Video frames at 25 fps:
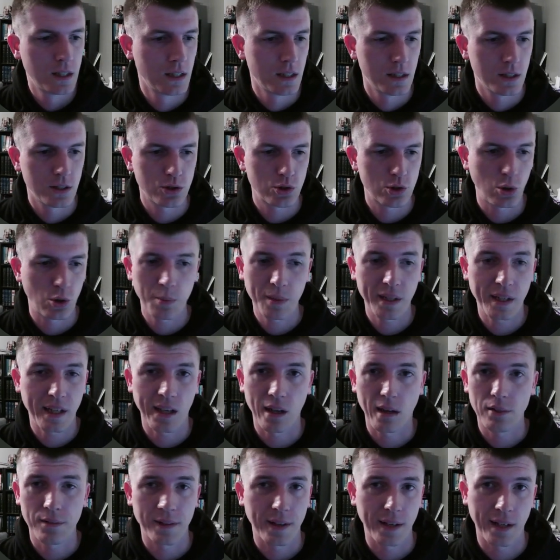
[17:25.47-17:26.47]
show me
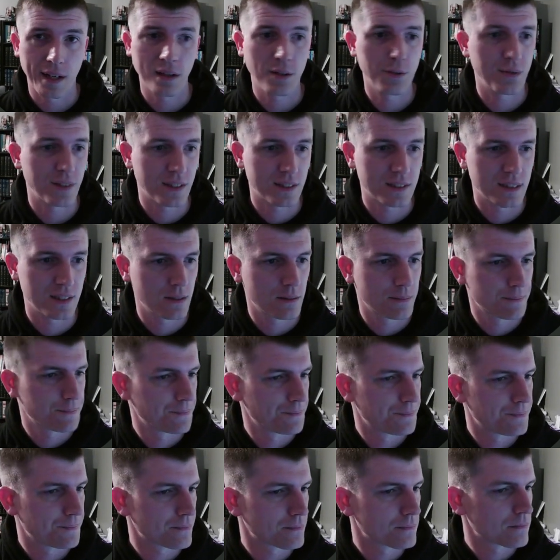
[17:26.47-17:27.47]
how, and I'll fix it.
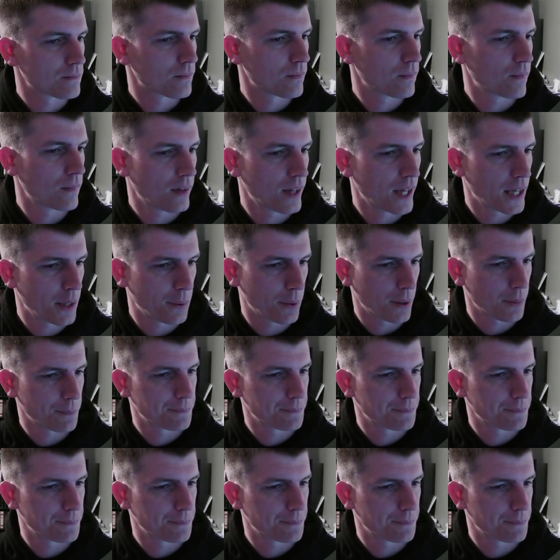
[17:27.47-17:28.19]
Anyway.